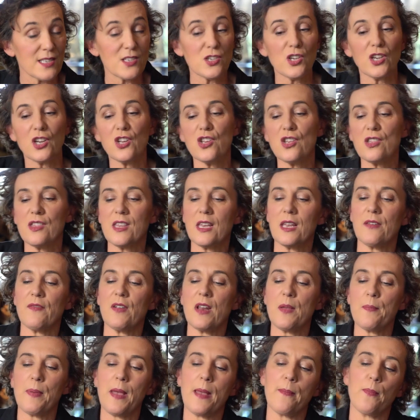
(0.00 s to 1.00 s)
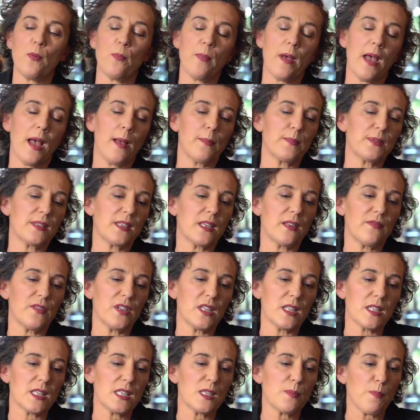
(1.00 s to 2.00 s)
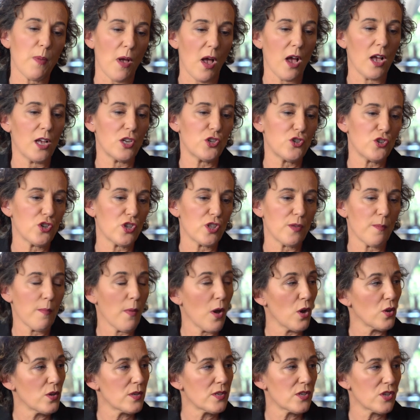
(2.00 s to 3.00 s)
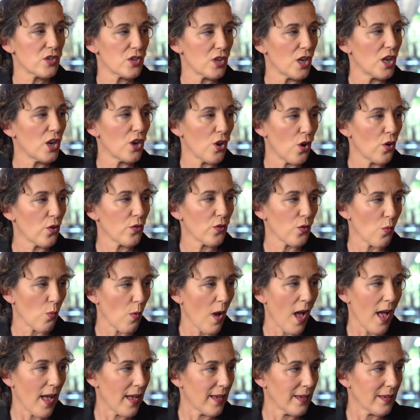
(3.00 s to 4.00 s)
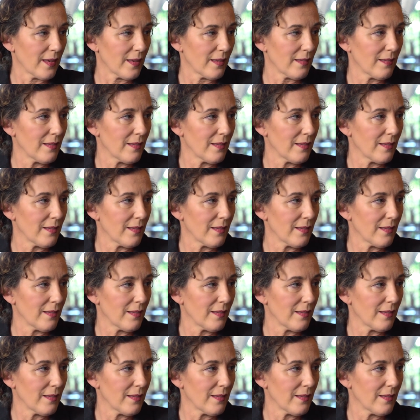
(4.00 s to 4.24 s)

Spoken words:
So can you think of any people perhaps that have inspired you the most along the way?